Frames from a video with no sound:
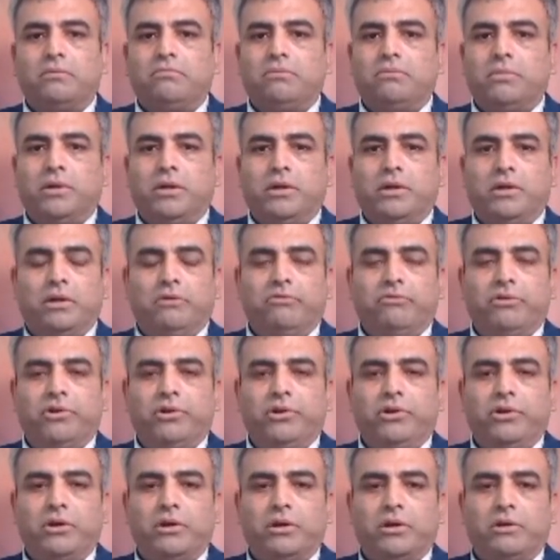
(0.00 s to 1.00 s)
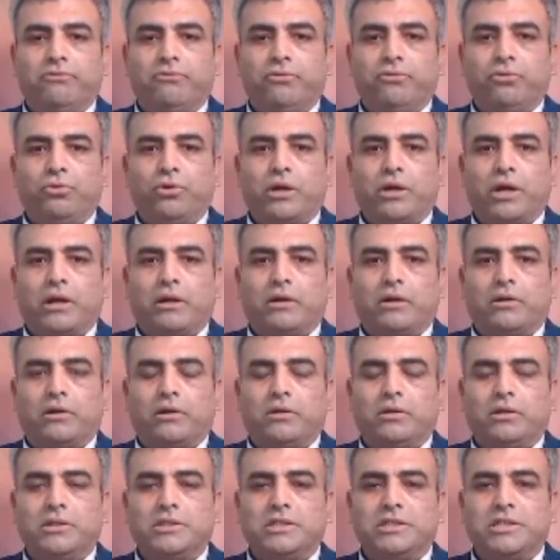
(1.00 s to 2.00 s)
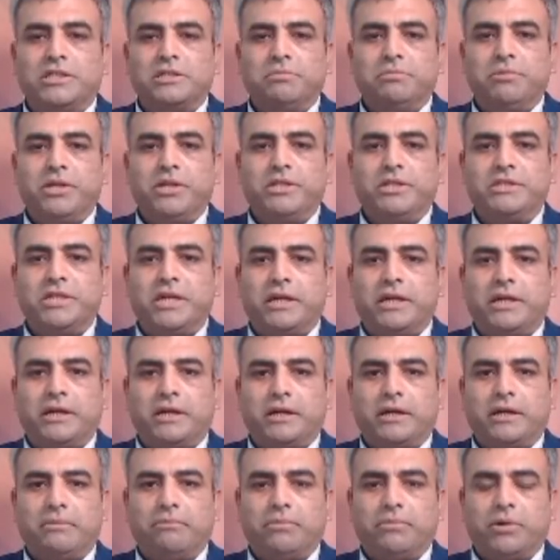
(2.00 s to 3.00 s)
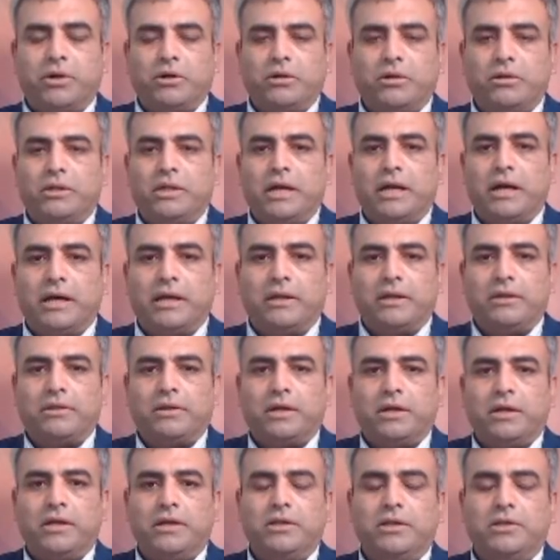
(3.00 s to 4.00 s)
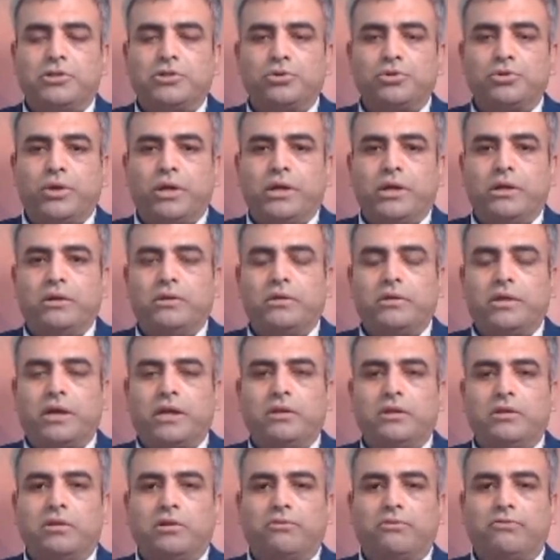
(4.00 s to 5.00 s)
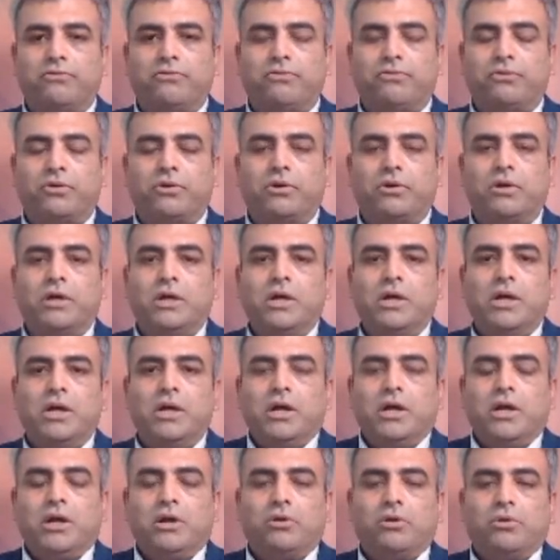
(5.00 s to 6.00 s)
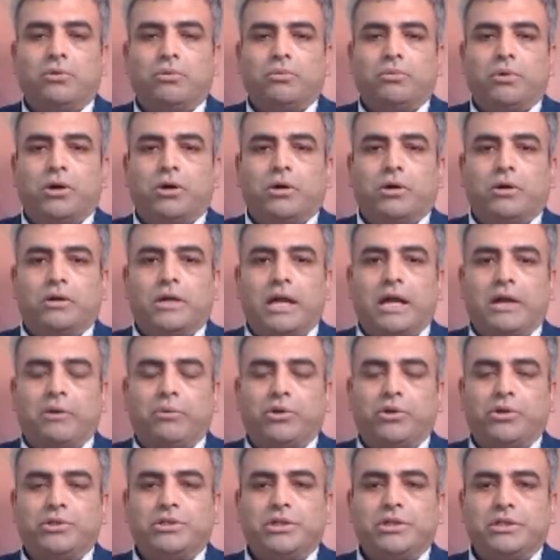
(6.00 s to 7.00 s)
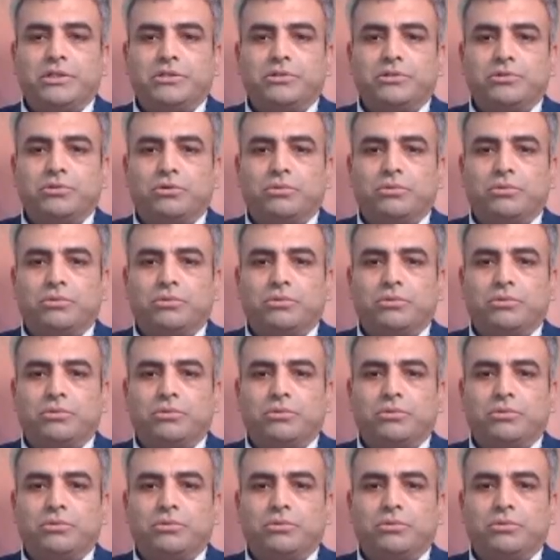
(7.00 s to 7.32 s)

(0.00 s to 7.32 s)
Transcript: even here, if you look at the 60 minutes data, the RSI is showing signs of divergence.